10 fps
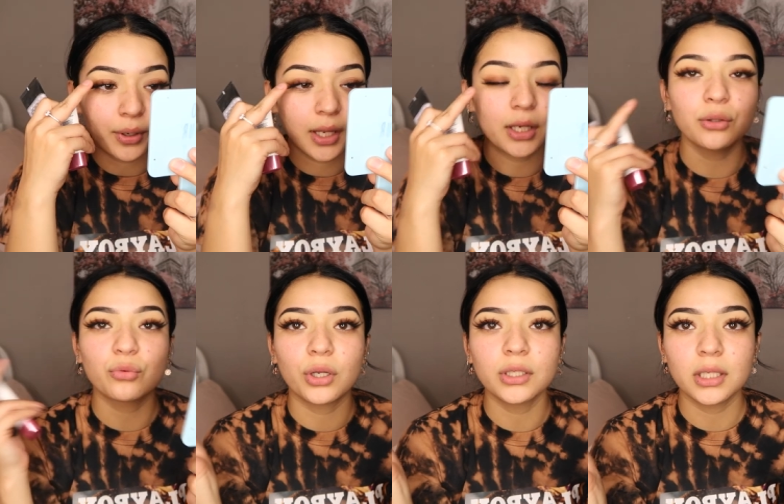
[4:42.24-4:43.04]
I went ahead and
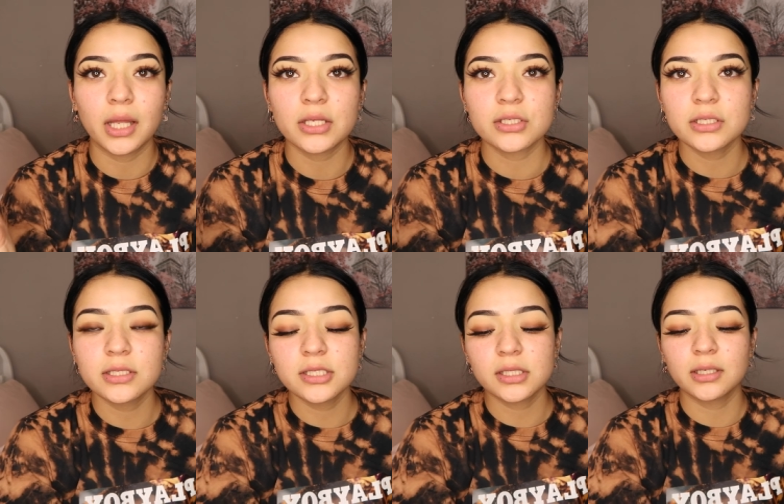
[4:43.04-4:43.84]
threw on the
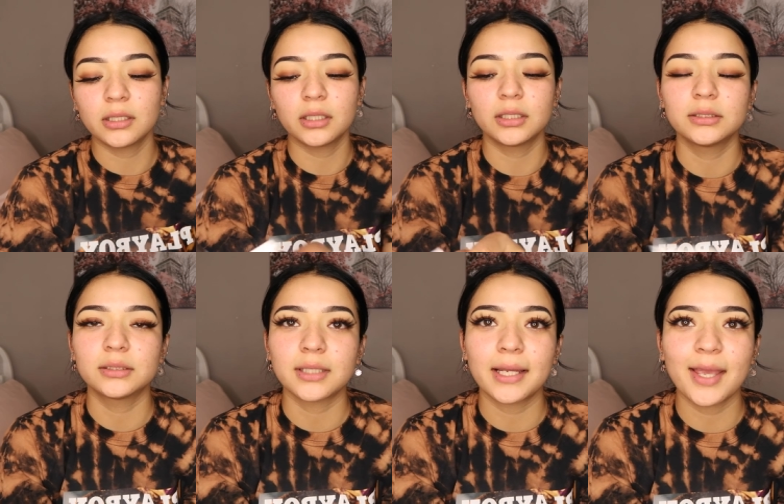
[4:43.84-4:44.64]
lashes because
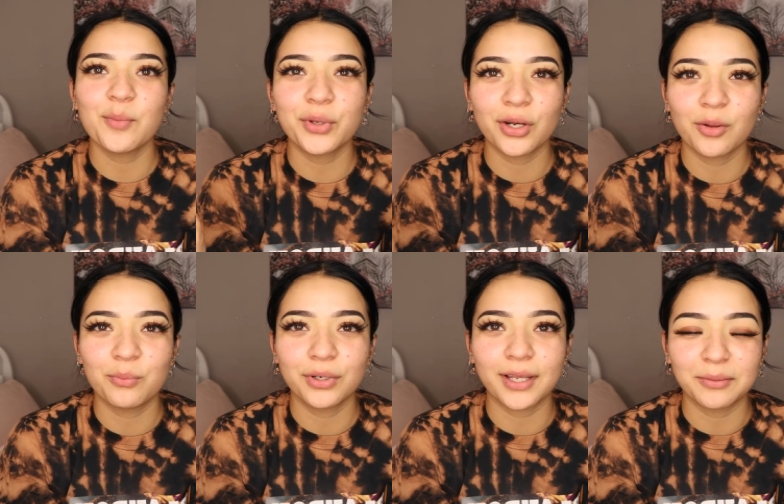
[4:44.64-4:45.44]
I can't put it
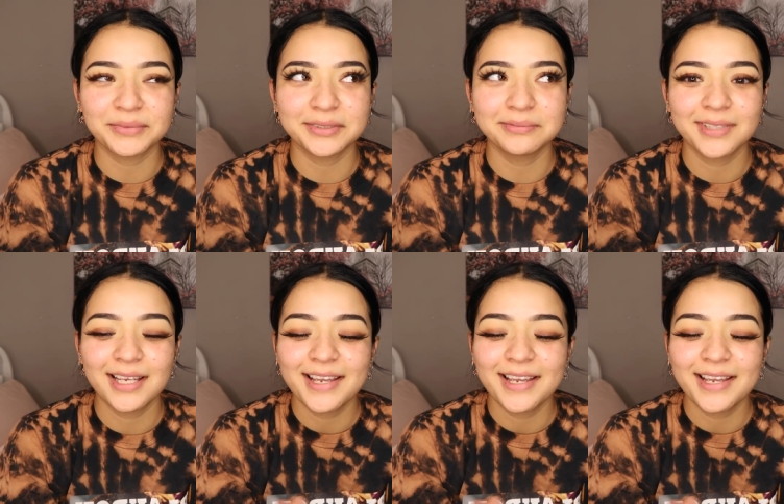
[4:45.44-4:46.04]
on camera.